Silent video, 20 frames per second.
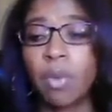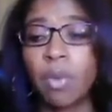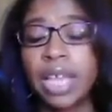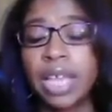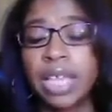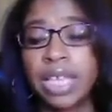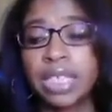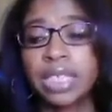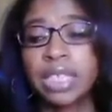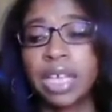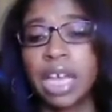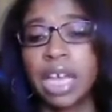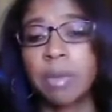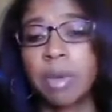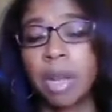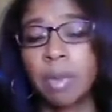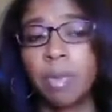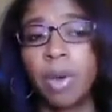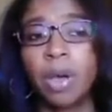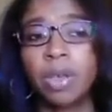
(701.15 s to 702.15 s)
When I get done, I'm
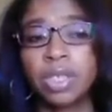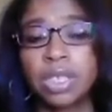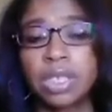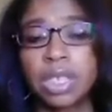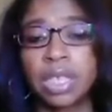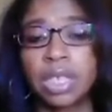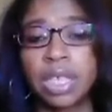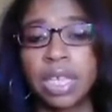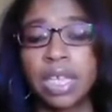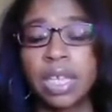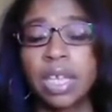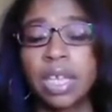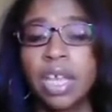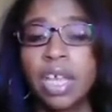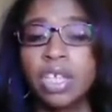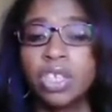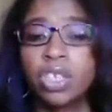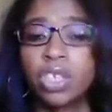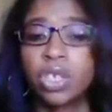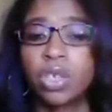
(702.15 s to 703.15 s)
going to post the link
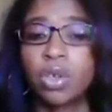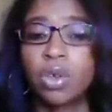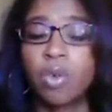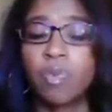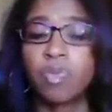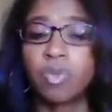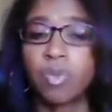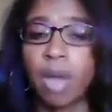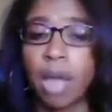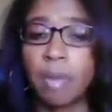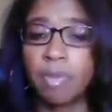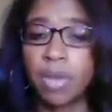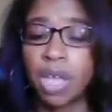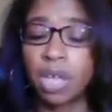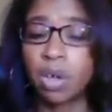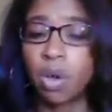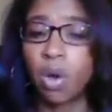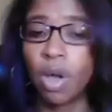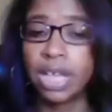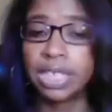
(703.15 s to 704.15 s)
to my
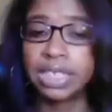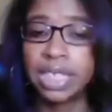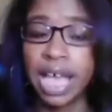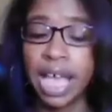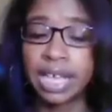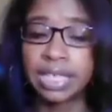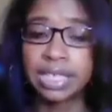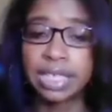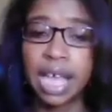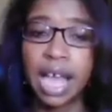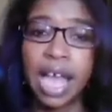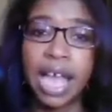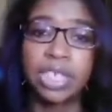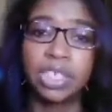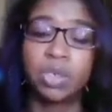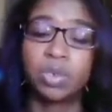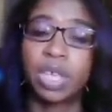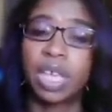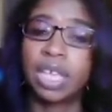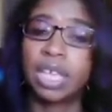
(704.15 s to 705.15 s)
Bitcoin tax
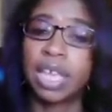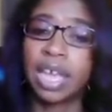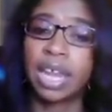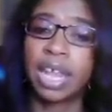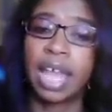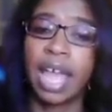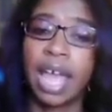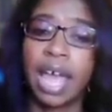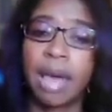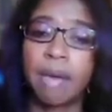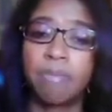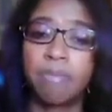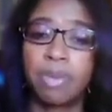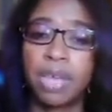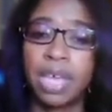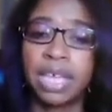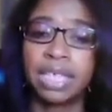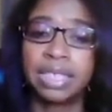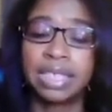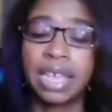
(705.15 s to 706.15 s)
guide. You can get it at
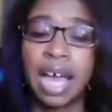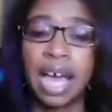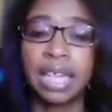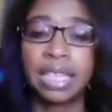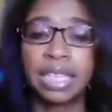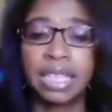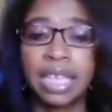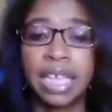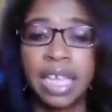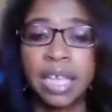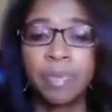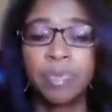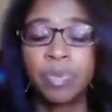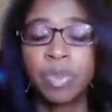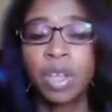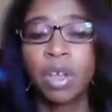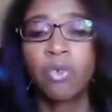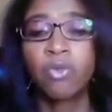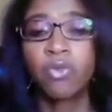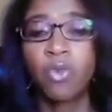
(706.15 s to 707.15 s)

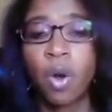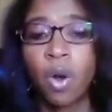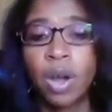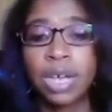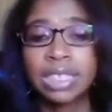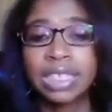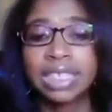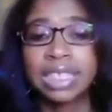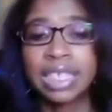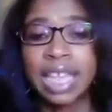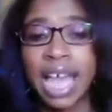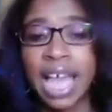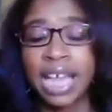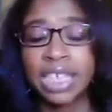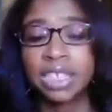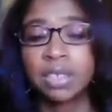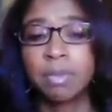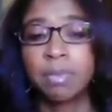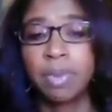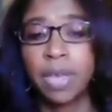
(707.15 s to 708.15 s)

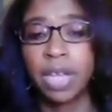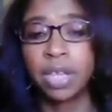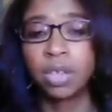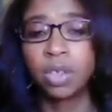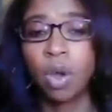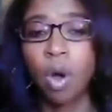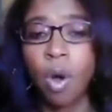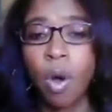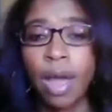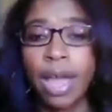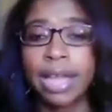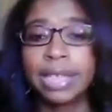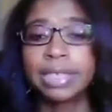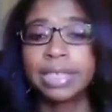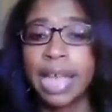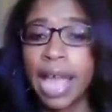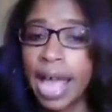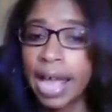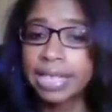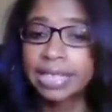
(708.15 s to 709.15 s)

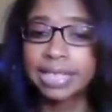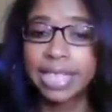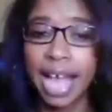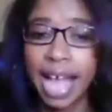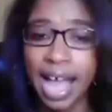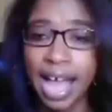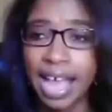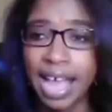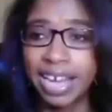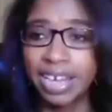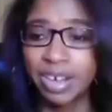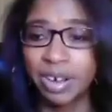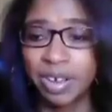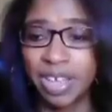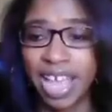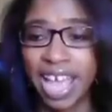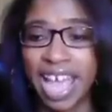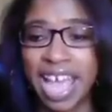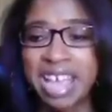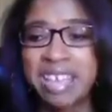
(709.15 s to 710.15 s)
bit.ly/Bitcoin tax guide.
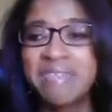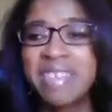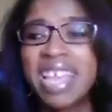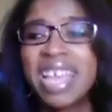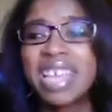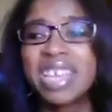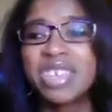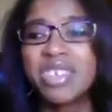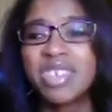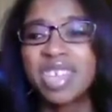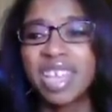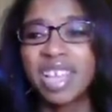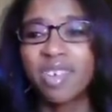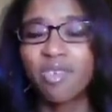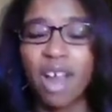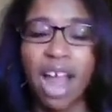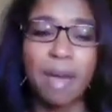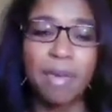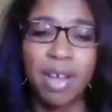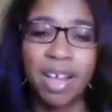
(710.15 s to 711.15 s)
Okay, you can
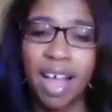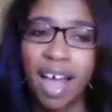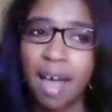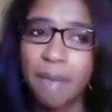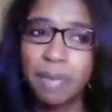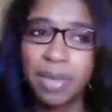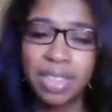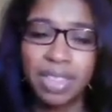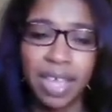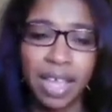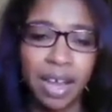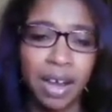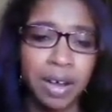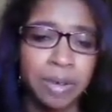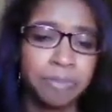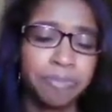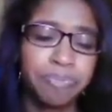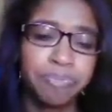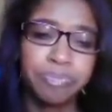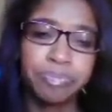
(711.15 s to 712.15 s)
grab a copy there.